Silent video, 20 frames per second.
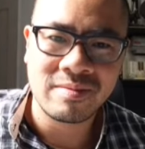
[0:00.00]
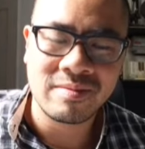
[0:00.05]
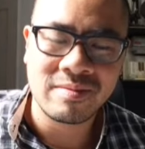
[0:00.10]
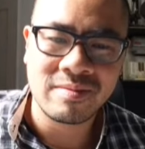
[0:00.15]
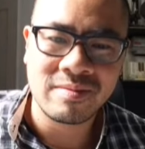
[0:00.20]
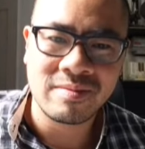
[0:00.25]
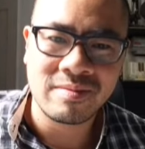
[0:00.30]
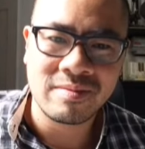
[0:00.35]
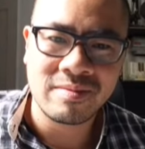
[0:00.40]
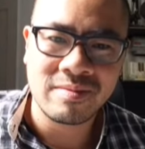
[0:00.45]

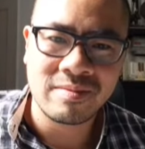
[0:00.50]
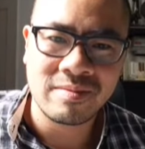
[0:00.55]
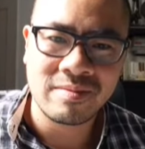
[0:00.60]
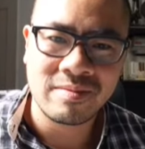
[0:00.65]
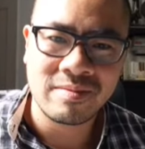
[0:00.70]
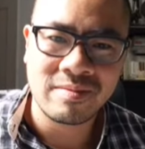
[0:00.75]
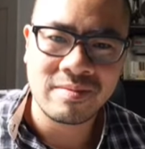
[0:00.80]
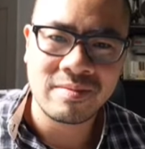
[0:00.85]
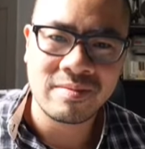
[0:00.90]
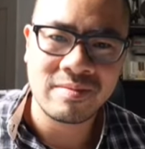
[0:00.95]

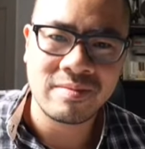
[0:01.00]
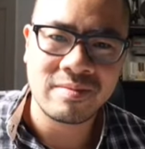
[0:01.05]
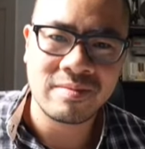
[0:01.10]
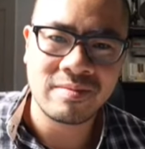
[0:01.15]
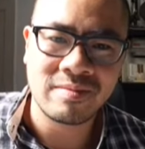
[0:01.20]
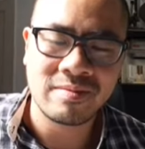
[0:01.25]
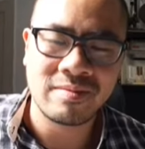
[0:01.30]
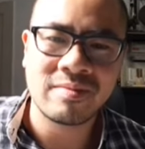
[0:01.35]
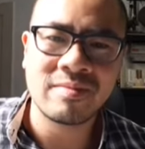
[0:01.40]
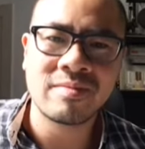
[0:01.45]

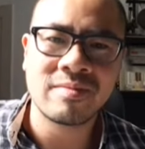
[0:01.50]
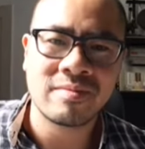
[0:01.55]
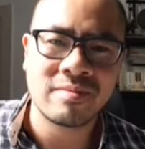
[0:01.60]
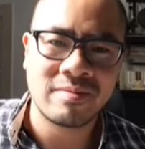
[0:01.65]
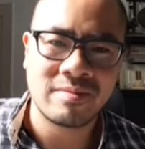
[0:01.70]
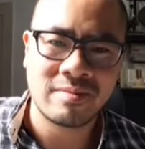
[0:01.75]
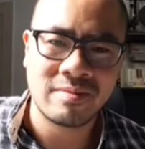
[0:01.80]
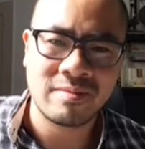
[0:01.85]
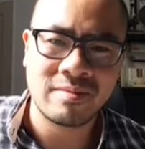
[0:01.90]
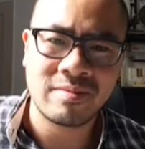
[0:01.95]

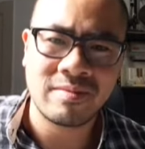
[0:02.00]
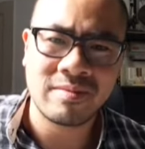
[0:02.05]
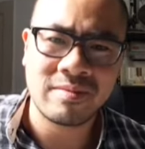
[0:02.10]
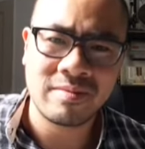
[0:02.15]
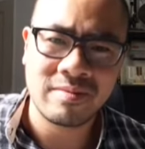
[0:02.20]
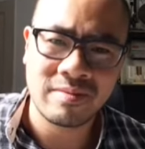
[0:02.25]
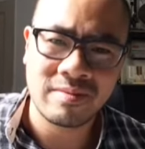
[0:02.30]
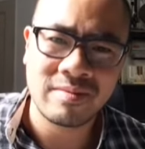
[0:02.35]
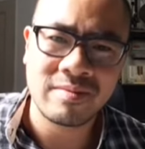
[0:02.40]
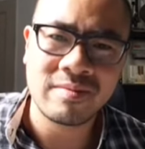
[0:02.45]

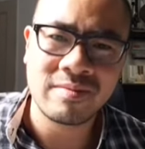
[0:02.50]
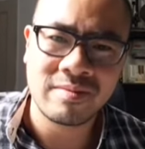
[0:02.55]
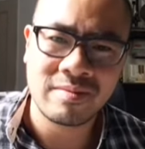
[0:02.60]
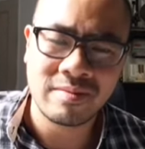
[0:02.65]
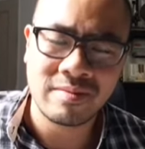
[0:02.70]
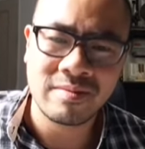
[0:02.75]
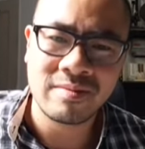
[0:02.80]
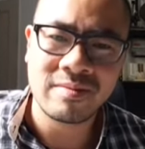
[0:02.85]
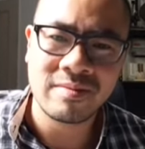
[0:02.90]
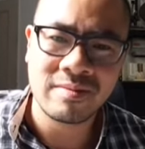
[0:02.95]

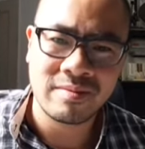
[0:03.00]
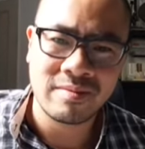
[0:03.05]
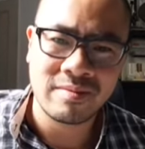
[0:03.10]
(silent)